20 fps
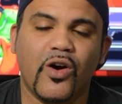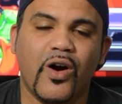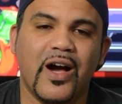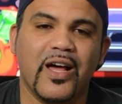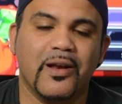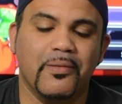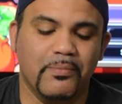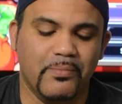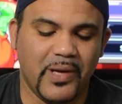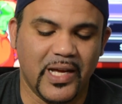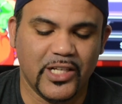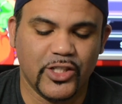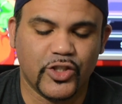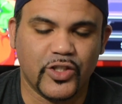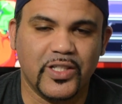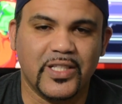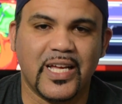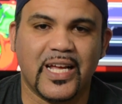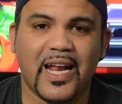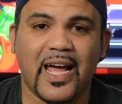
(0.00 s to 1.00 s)
ahead and
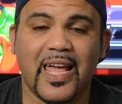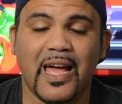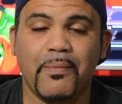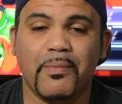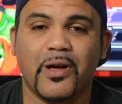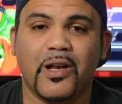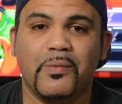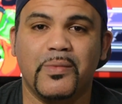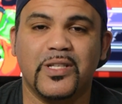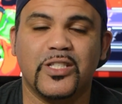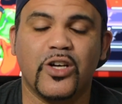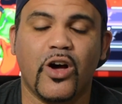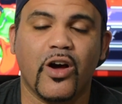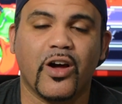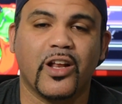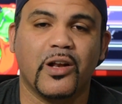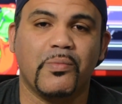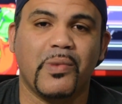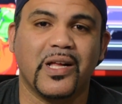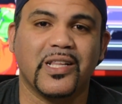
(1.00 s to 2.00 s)
mention that I am going to be
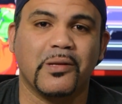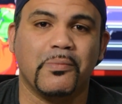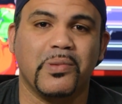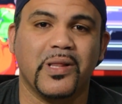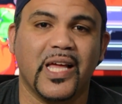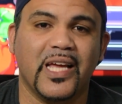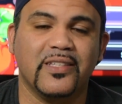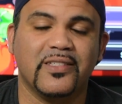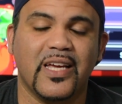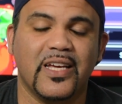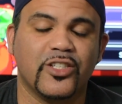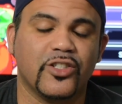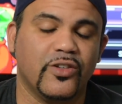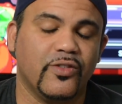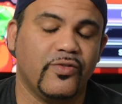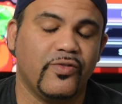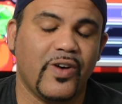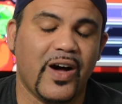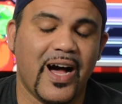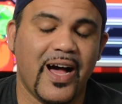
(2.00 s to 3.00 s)
talking about the
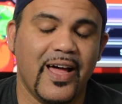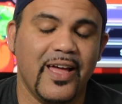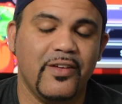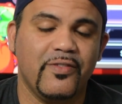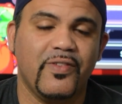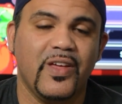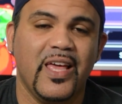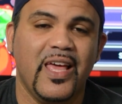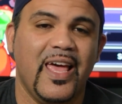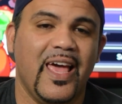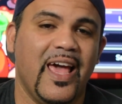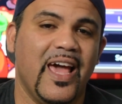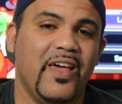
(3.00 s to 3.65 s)
PlayStation 5